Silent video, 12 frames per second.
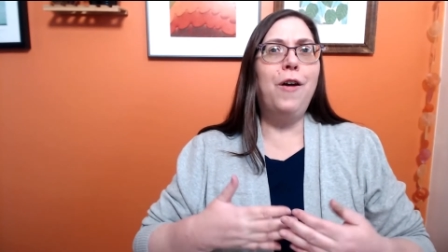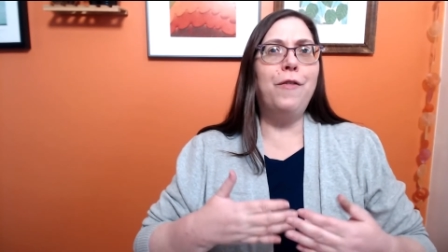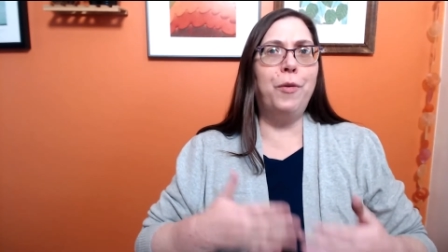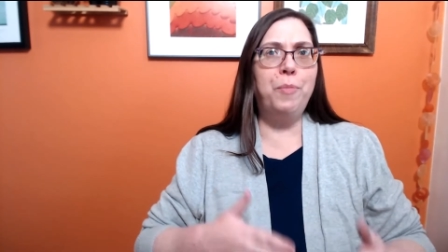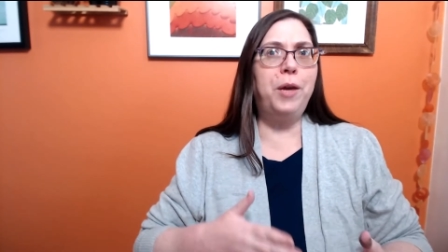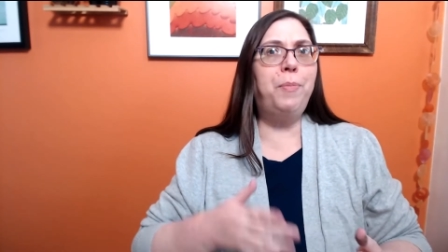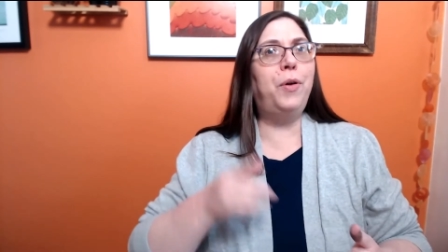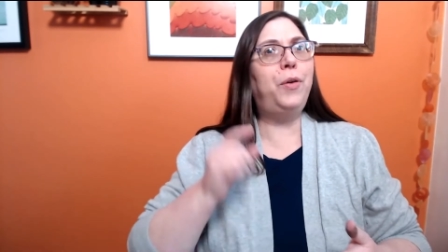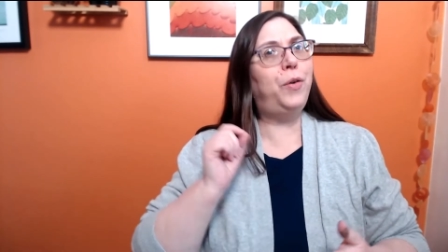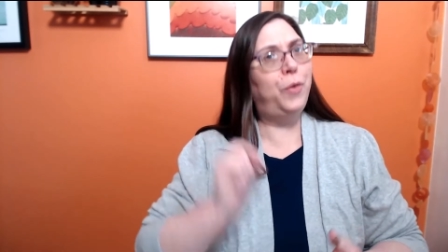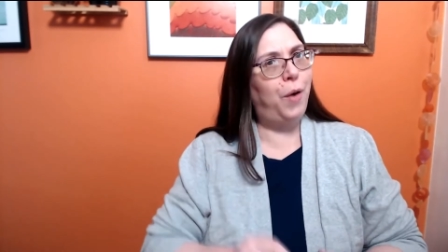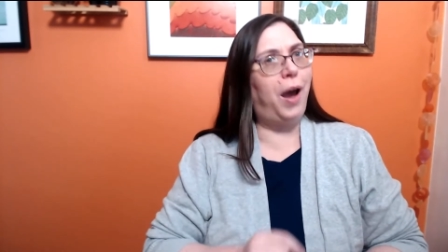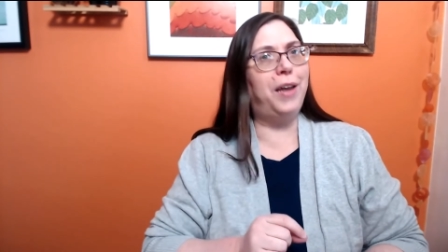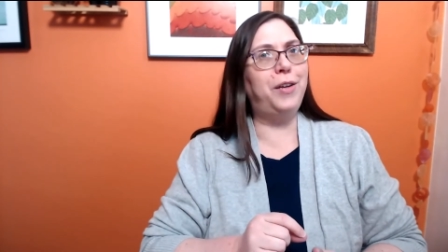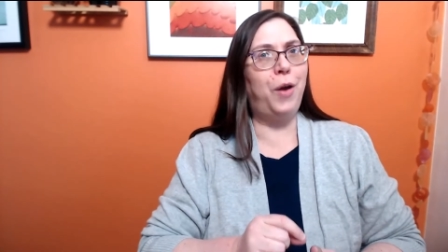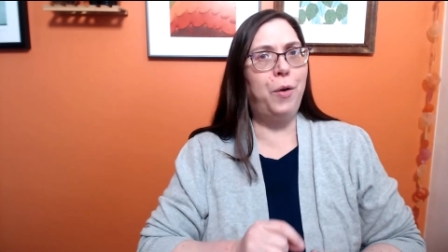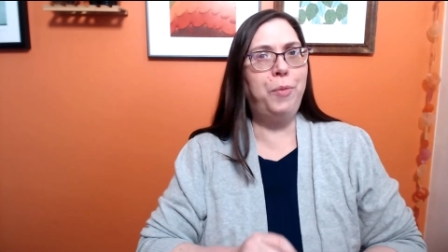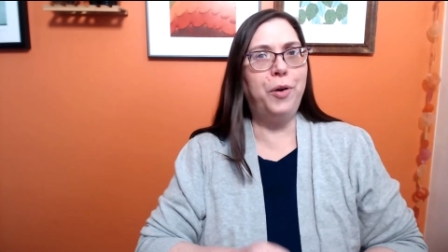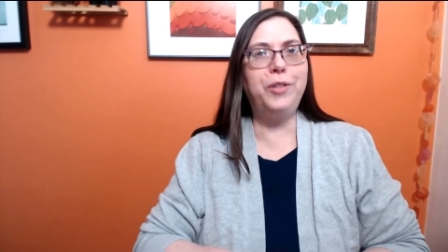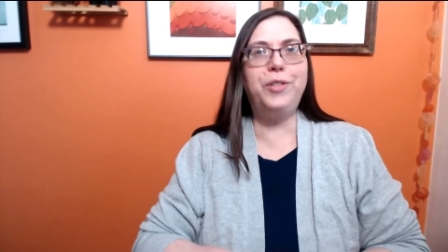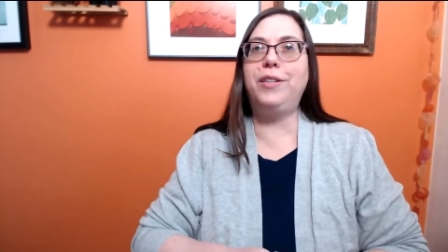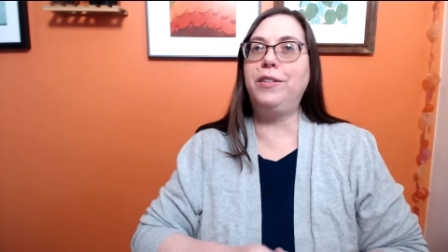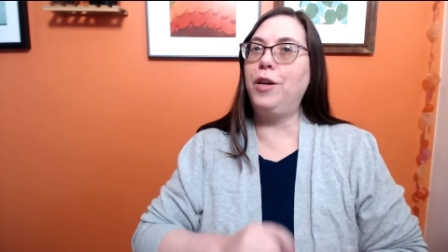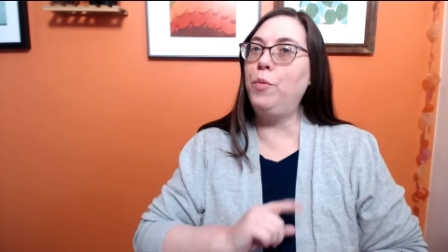from people who I know
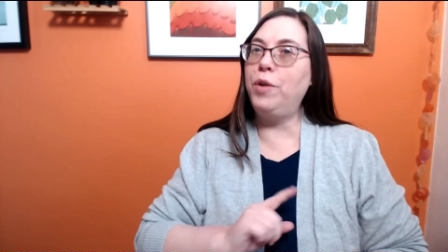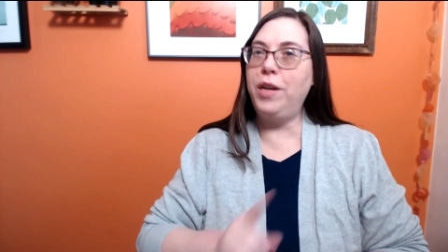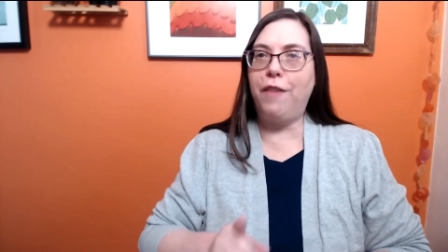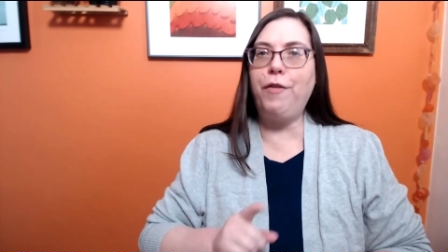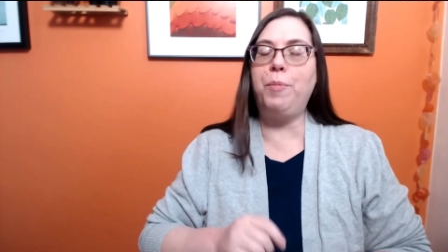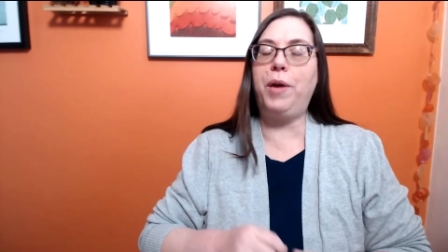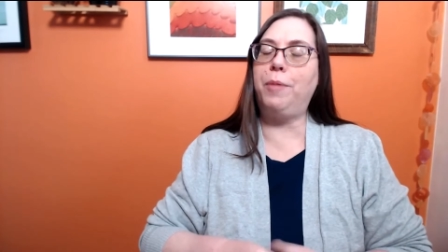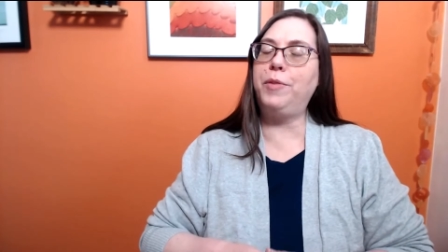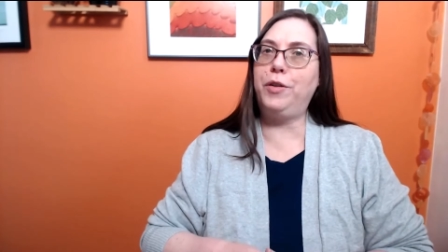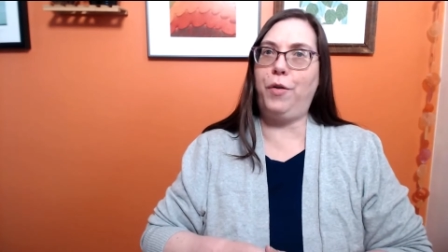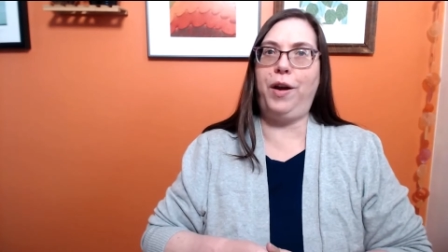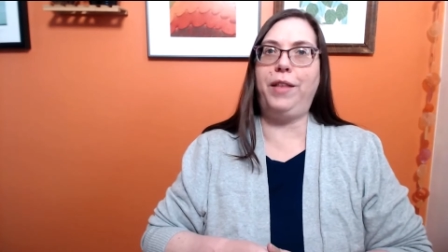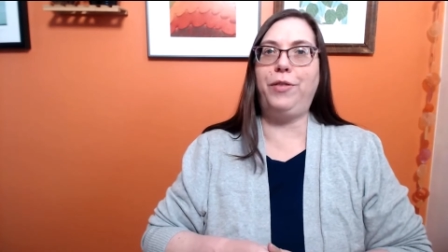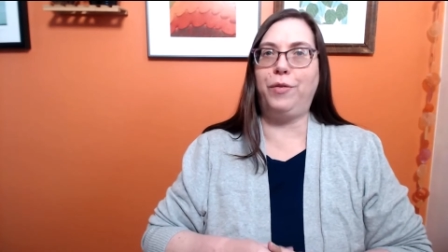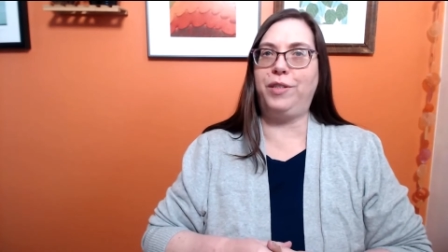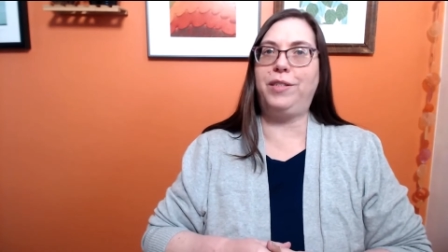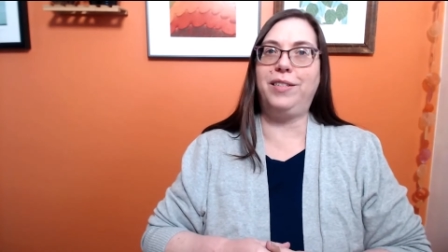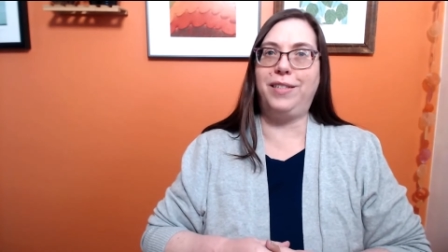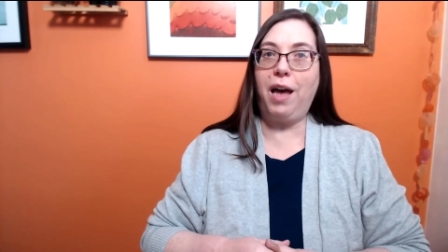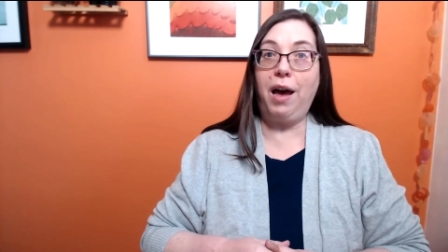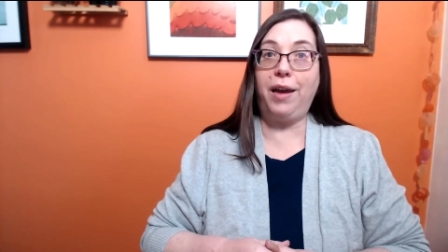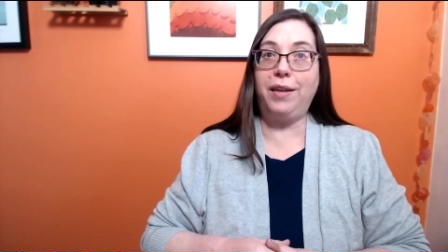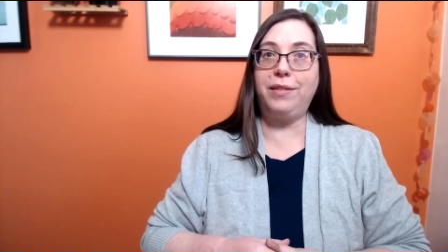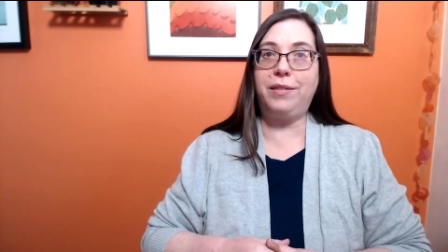personally would never be able to create those
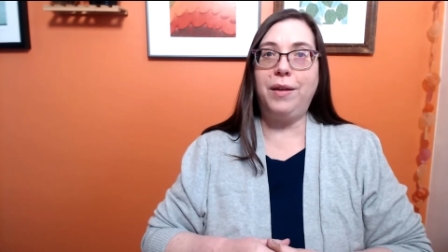designs.